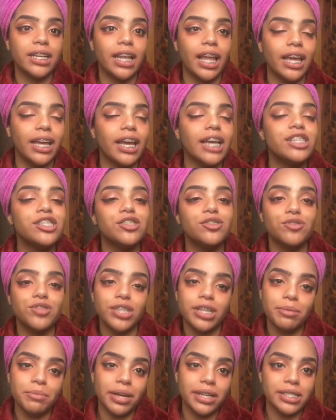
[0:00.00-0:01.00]
Like, it's
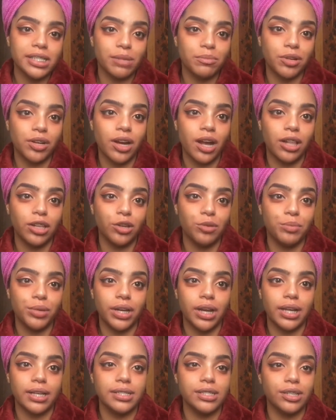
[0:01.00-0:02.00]
usually my summer color
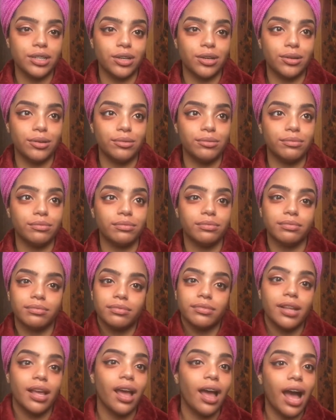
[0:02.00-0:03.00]
because, you know,
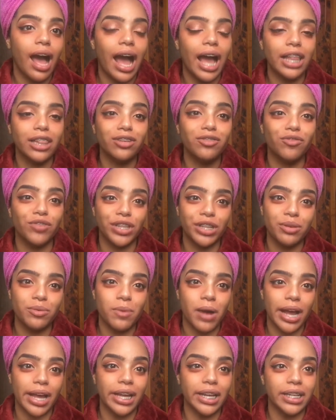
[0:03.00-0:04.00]
I look really
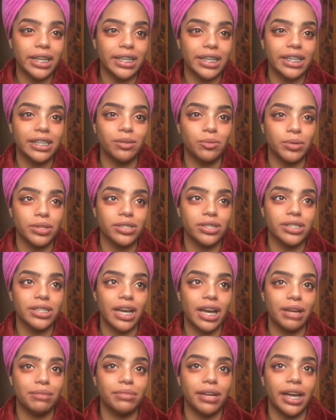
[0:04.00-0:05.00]
white like in the winter
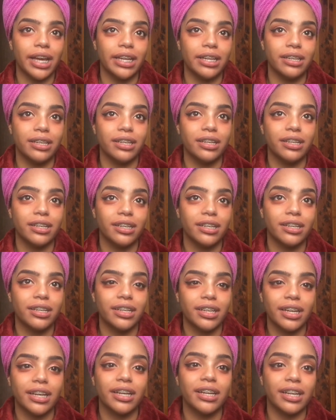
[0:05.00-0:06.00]
time, and
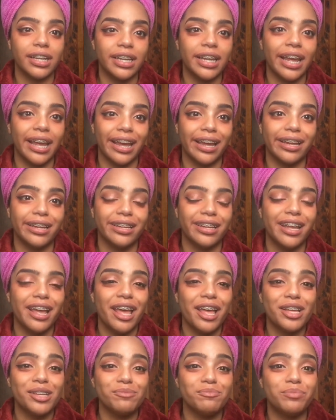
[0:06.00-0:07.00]
yeah.
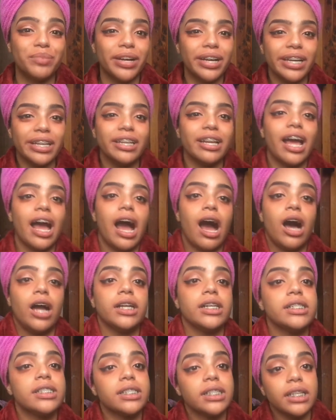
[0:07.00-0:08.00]
But
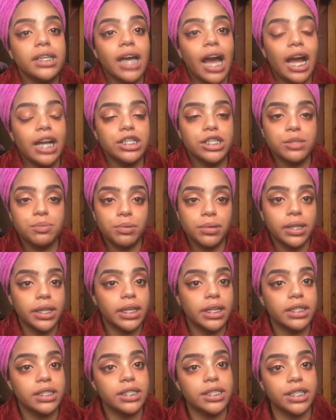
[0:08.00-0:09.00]
honestly, I just put like
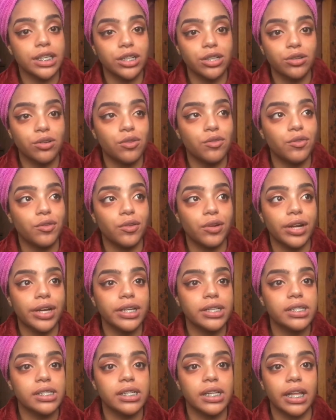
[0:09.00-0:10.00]
concealer over
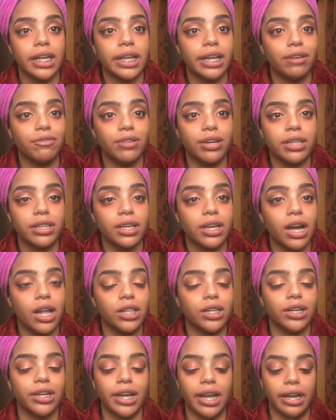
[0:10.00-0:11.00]
it to like get rid of the
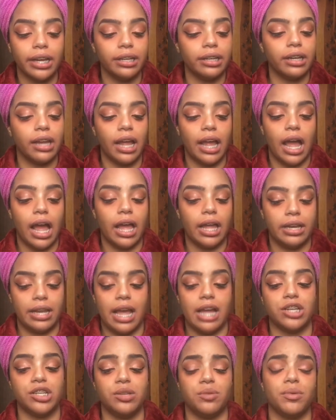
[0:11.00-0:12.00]
color, and it
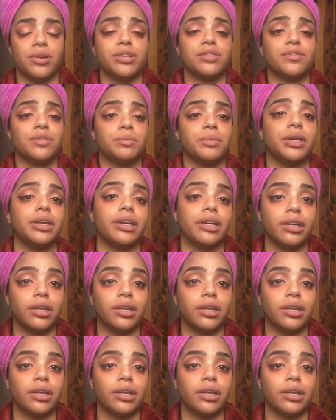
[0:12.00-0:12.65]
actually works for me.